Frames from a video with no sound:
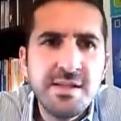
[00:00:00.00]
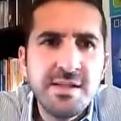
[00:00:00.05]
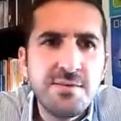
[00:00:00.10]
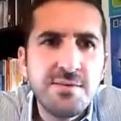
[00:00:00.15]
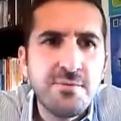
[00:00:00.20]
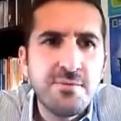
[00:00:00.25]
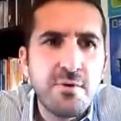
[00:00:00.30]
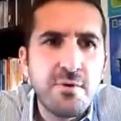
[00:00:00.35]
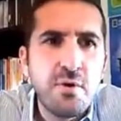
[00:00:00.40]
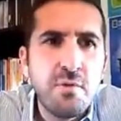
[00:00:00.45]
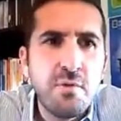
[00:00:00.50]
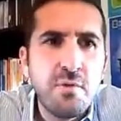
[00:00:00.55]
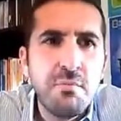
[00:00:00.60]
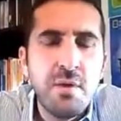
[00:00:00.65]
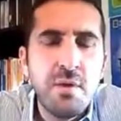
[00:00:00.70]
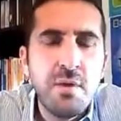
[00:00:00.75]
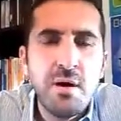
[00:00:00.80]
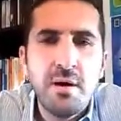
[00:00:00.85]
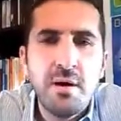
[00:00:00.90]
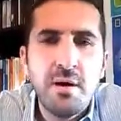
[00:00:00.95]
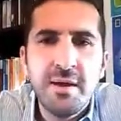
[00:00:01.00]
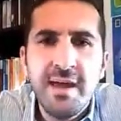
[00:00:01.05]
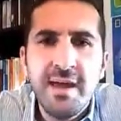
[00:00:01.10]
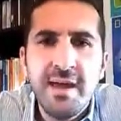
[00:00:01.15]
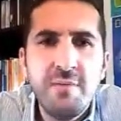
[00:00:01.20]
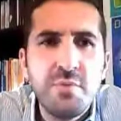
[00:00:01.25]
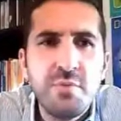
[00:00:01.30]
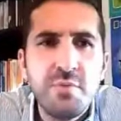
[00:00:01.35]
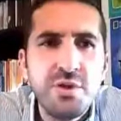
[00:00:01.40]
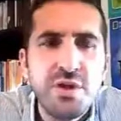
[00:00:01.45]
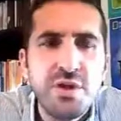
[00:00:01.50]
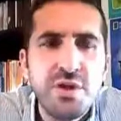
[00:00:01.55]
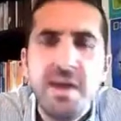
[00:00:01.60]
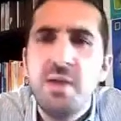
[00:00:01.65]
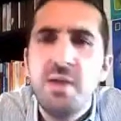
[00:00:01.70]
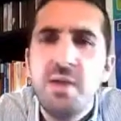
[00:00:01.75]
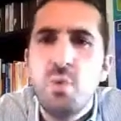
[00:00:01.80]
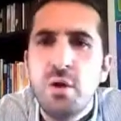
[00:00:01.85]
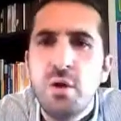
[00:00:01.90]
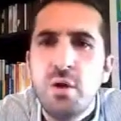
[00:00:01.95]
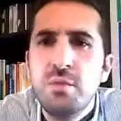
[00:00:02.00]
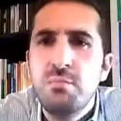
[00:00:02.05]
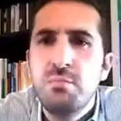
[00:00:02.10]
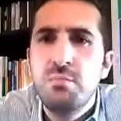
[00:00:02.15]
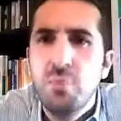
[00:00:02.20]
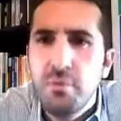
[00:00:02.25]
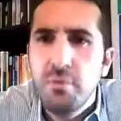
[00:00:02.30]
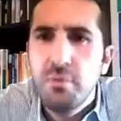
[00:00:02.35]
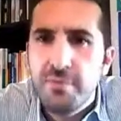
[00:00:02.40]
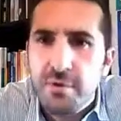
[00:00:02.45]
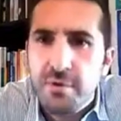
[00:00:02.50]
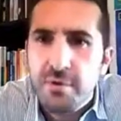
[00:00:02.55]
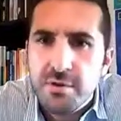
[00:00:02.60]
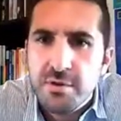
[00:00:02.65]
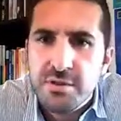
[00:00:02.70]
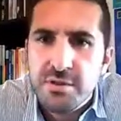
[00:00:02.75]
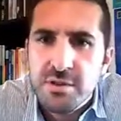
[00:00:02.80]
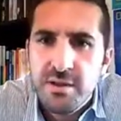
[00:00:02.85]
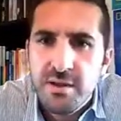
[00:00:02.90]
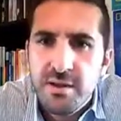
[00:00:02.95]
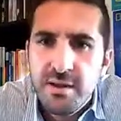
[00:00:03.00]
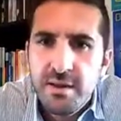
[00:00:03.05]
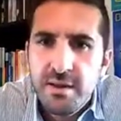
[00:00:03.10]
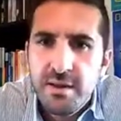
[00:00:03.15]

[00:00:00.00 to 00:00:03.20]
from Cambridge A1 Movers